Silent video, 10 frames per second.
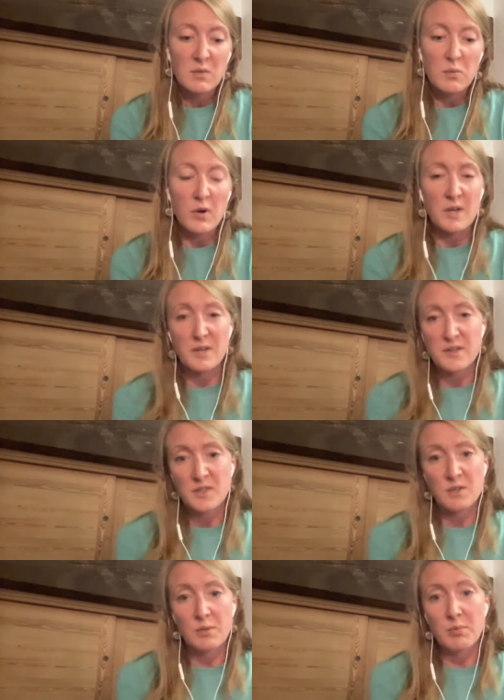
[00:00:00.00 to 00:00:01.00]
one or
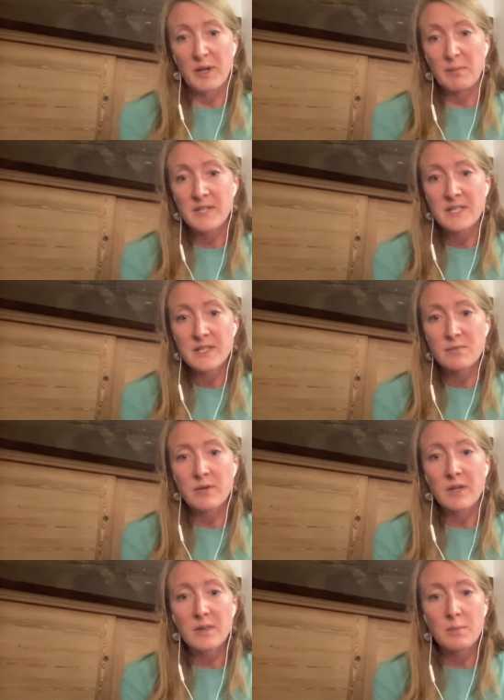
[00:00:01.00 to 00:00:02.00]
two appointments
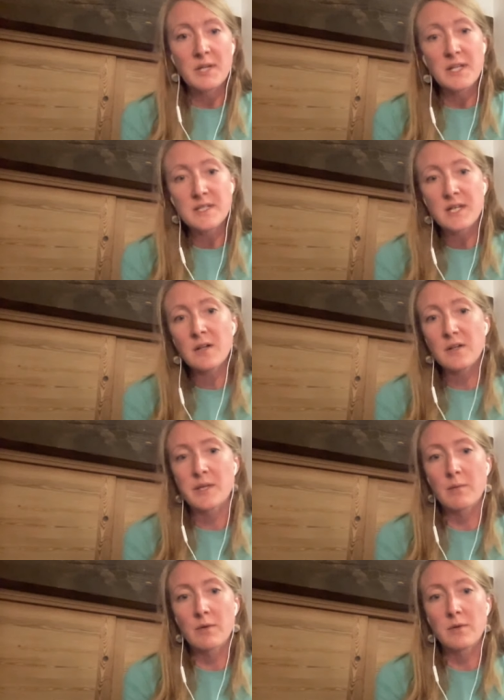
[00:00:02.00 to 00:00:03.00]
with a PT or
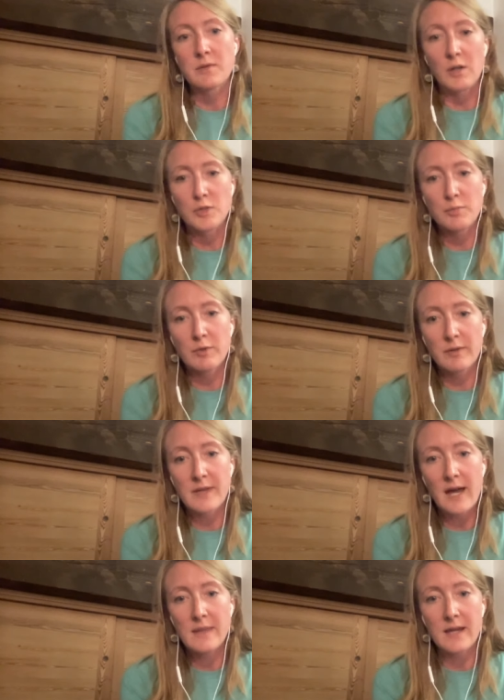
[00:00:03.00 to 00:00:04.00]
someone who's really
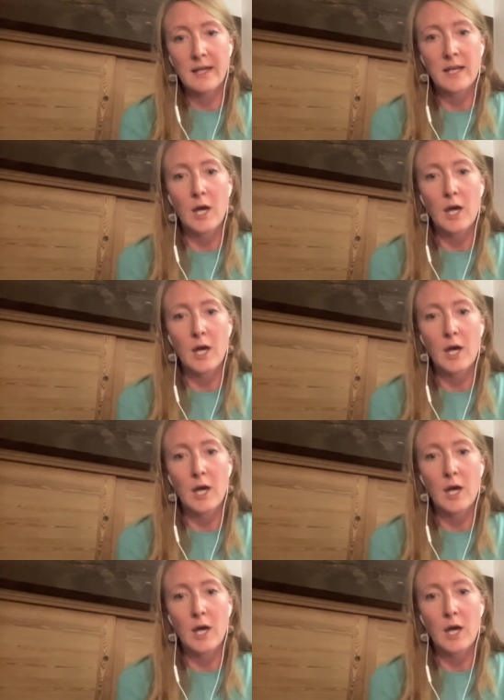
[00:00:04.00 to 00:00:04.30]
knowledgeable with that,